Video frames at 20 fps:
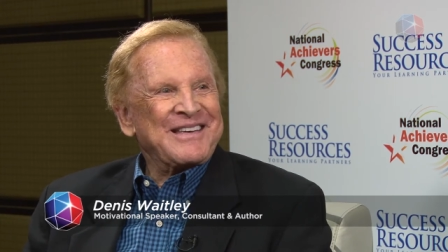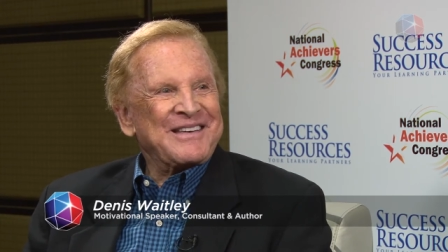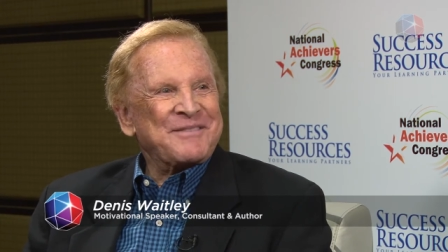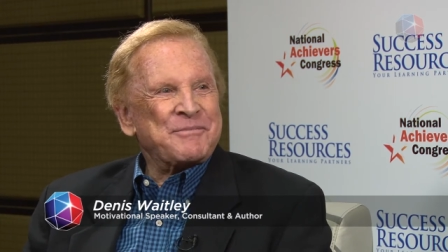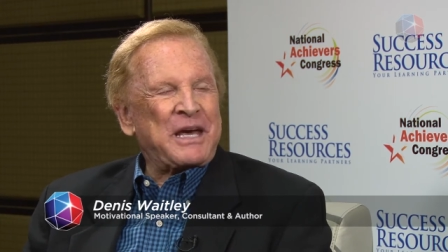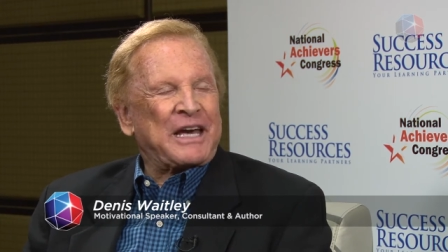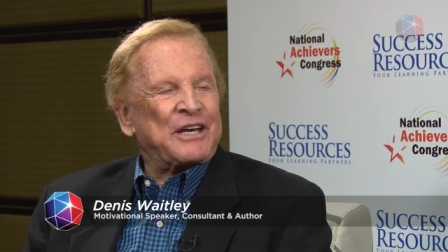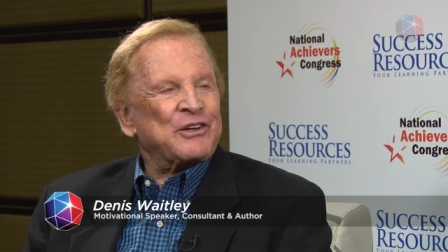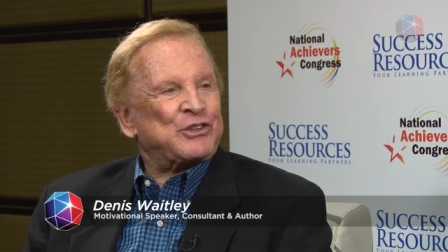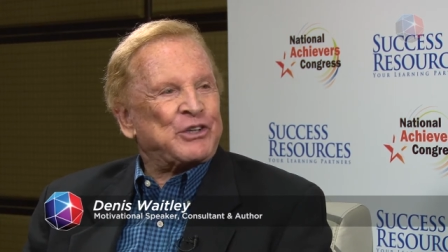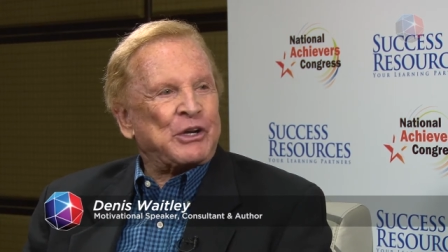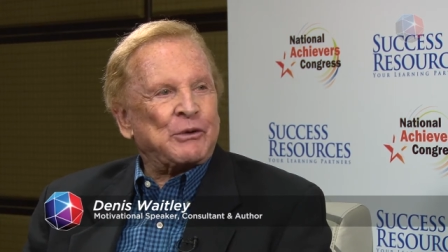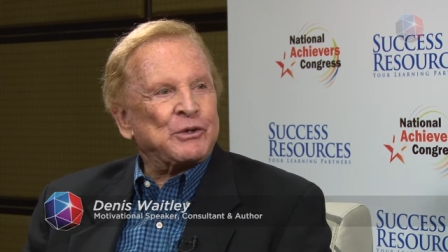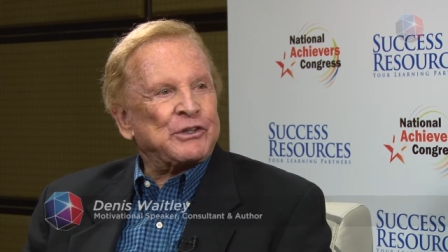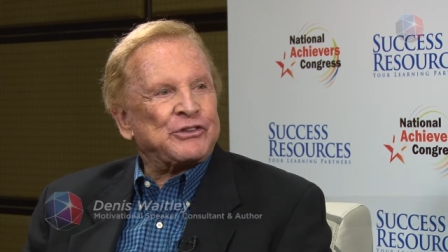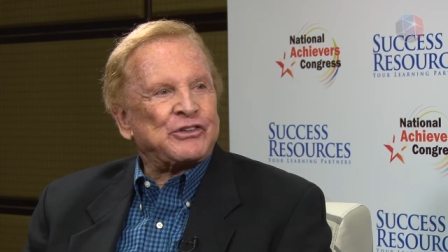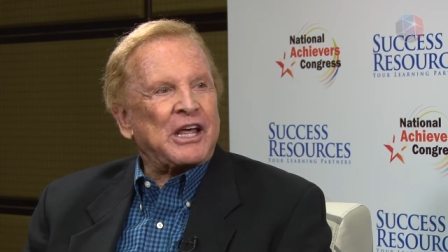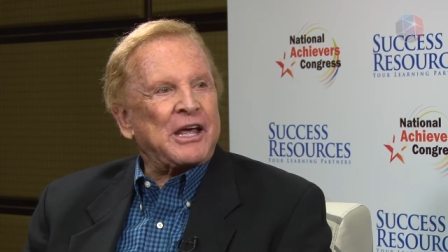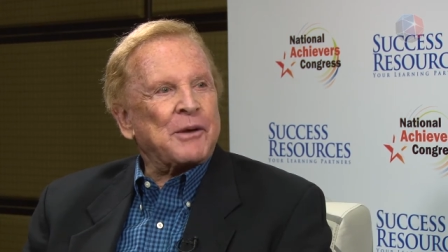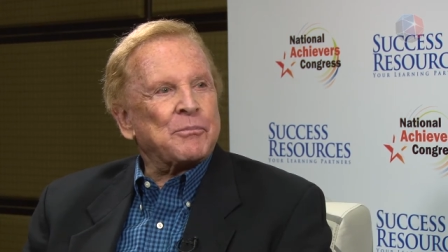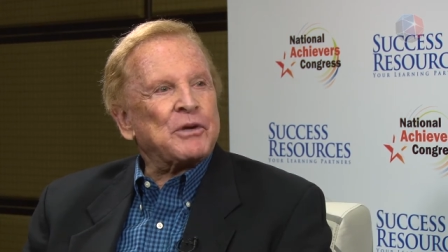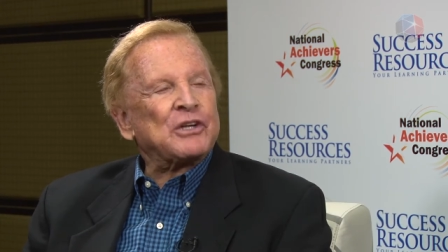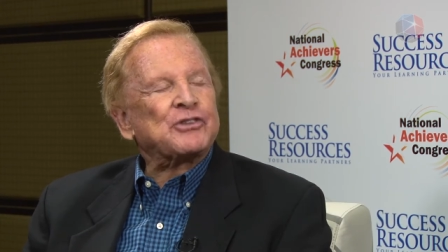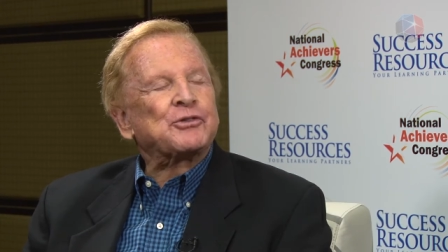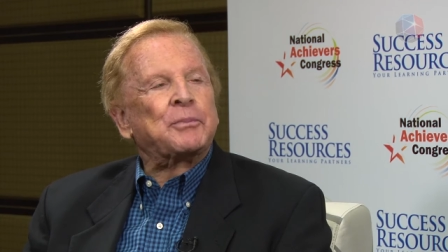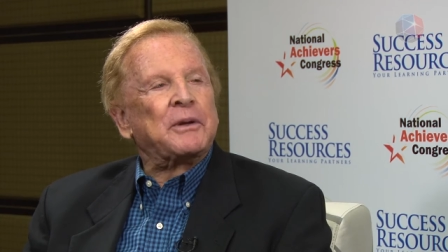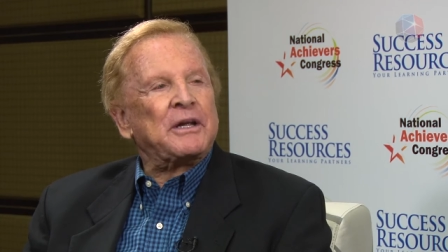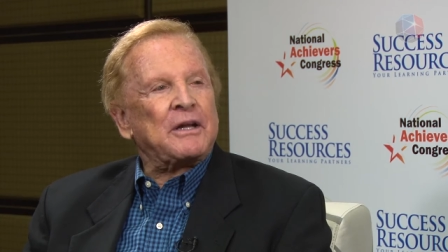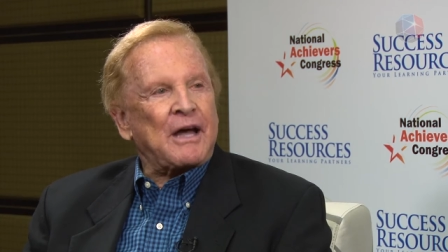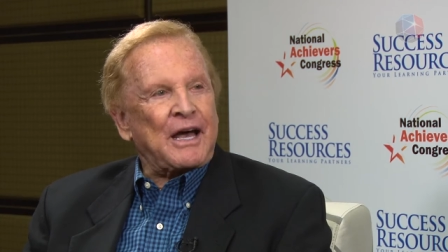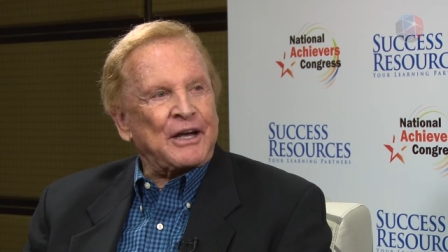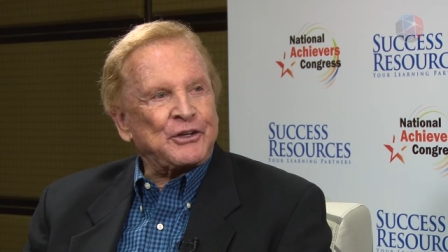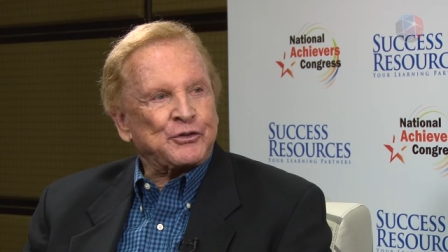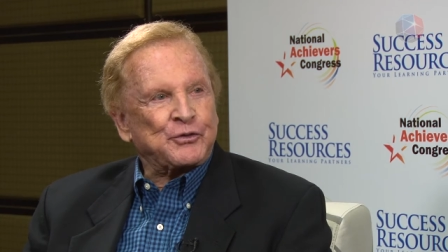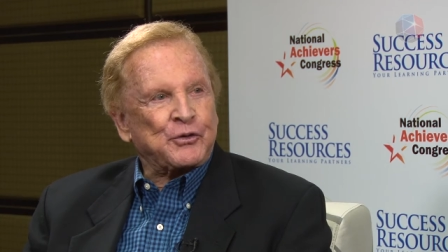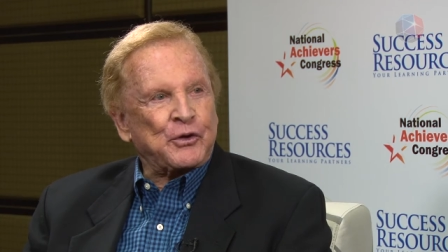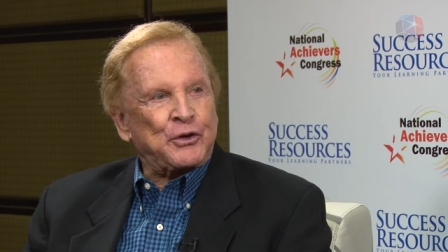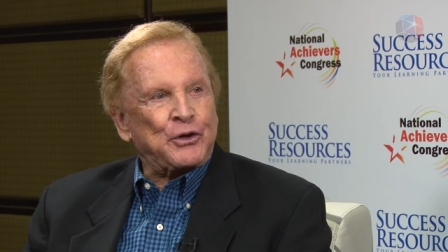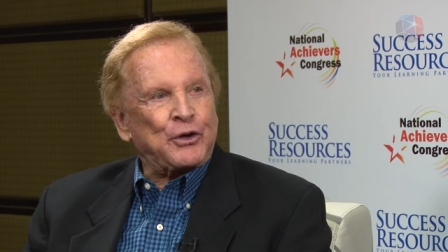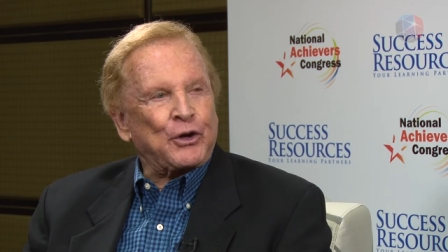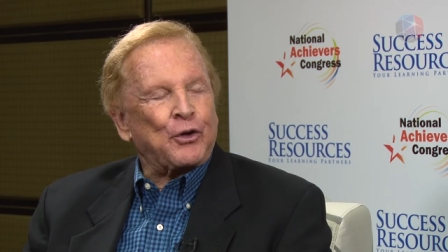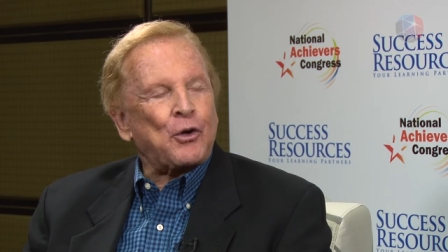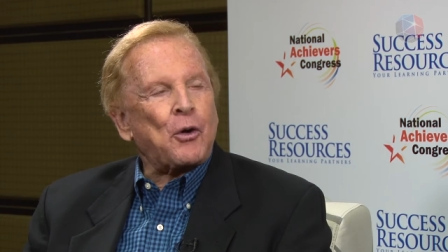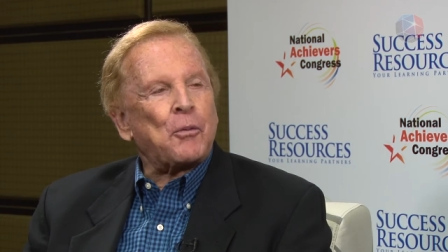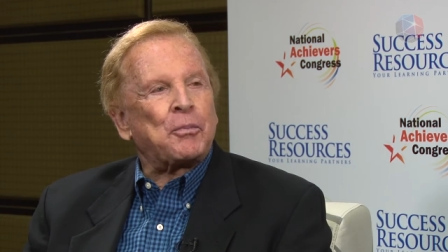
because she would say, it must be nice for you to go